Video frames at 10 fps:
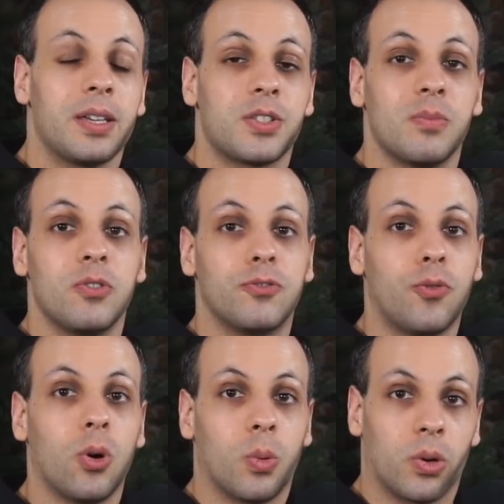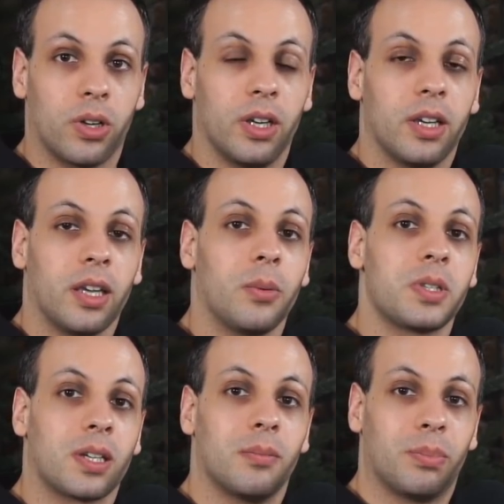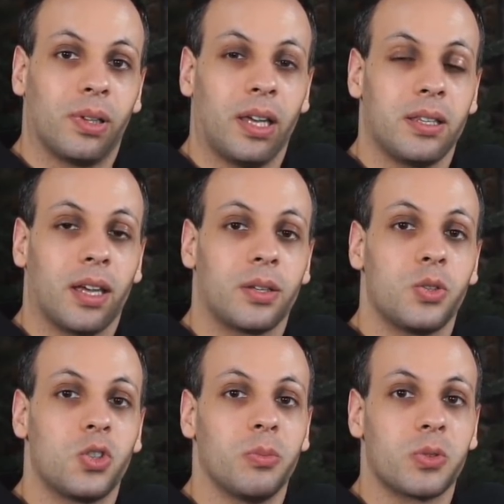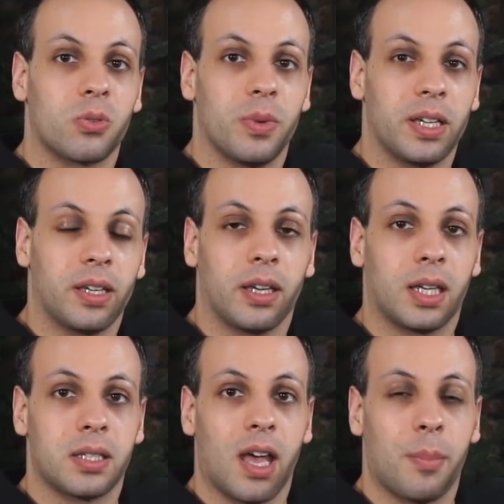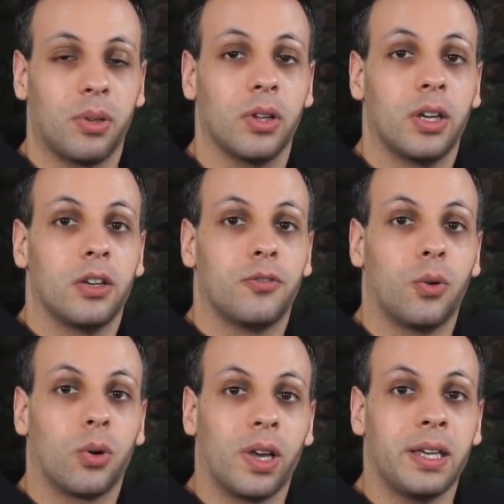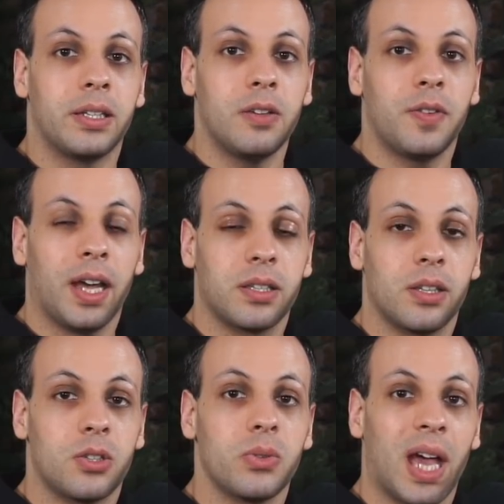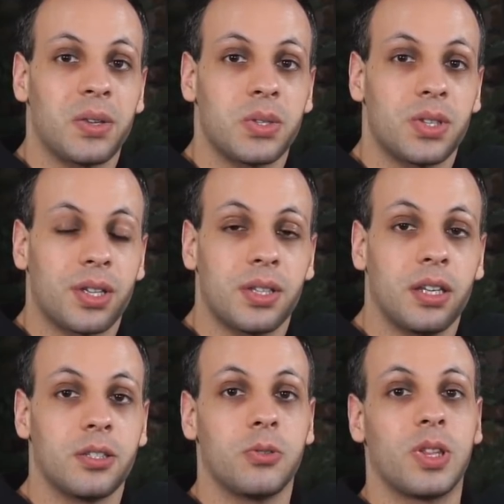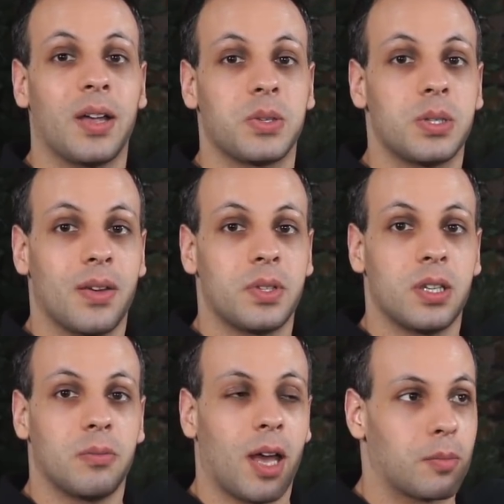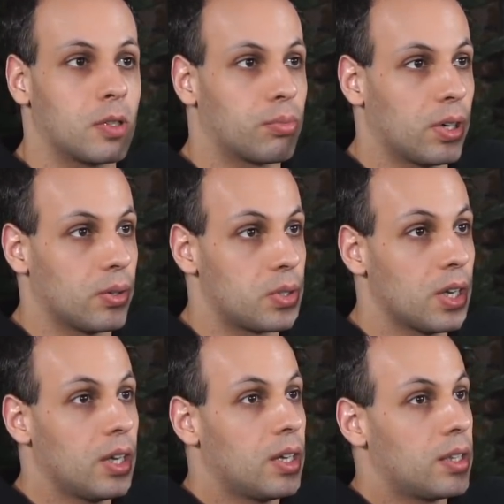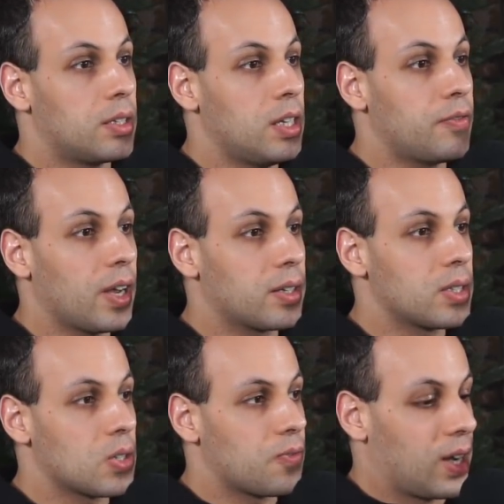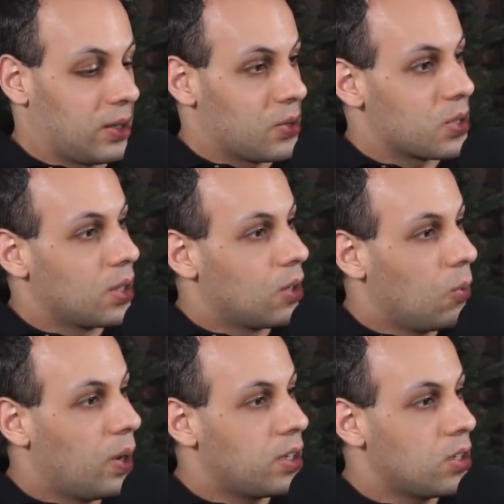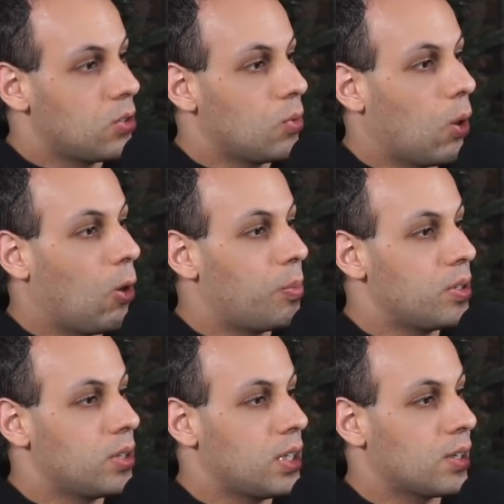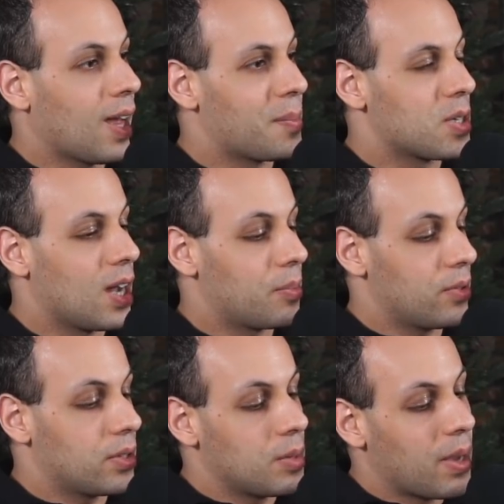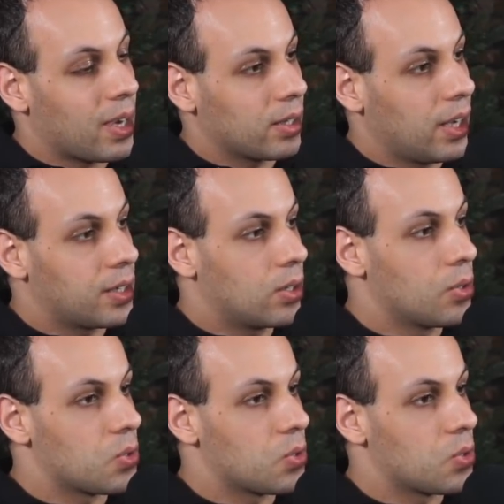a case to move forward. It was a complaint that consumers were making against Apple for a defect in the 2016 and 2017 MacBook Pros. The defect is as follows. When you open the laptop, the backlight